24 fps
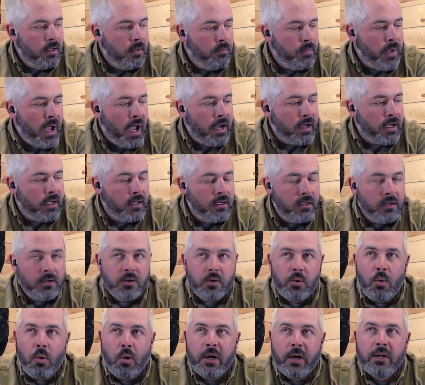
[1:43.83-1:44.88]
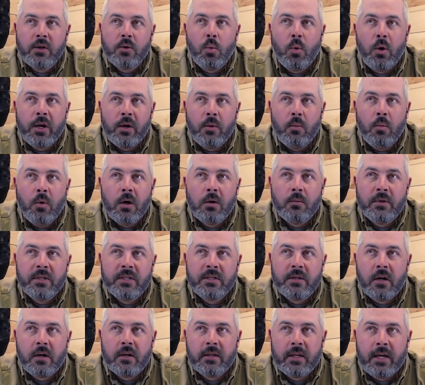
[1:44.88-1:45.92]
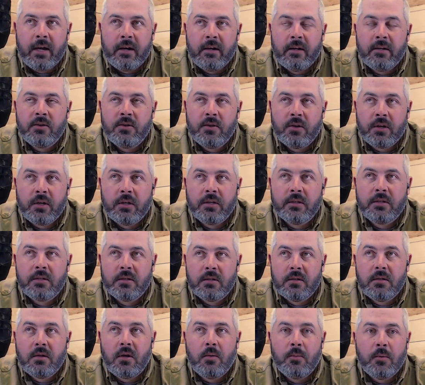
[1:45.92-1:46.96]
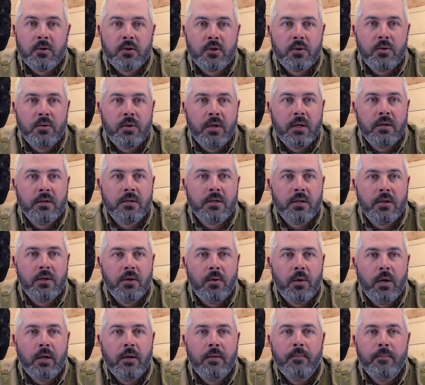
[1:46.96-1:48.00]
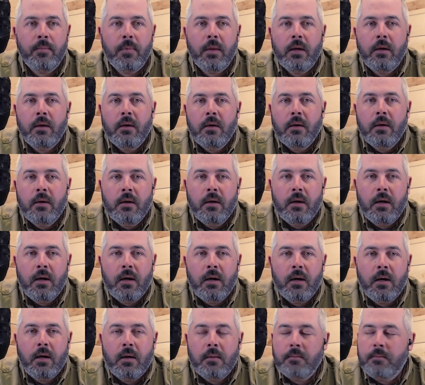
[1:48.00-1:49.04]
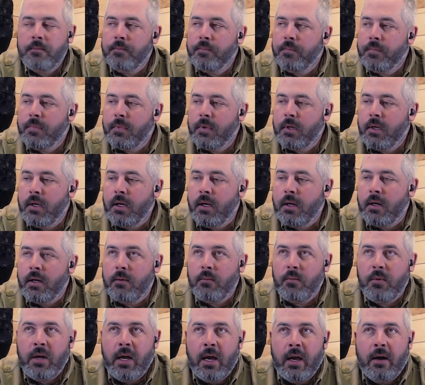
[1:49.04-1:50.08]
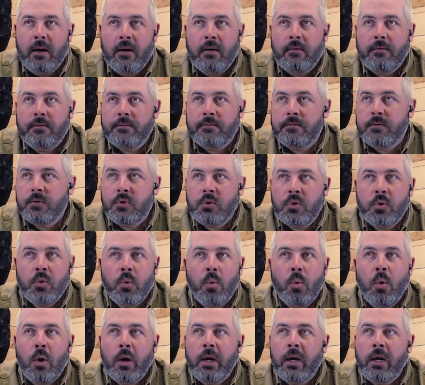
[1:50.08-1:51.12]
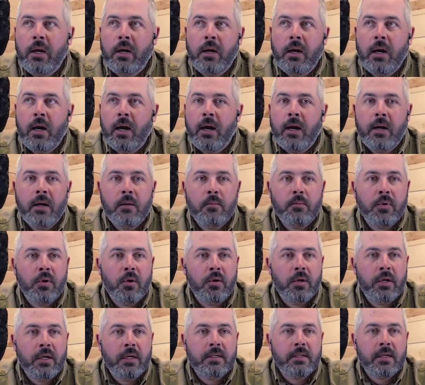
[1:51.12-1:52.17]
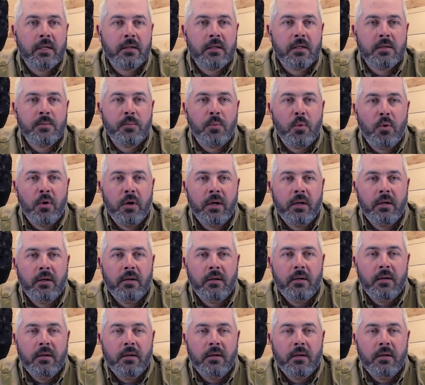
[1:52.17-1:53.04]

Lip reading: Back in 2021, we started that, and it took us almost 2 years to do it. And we have 29 employees at this point,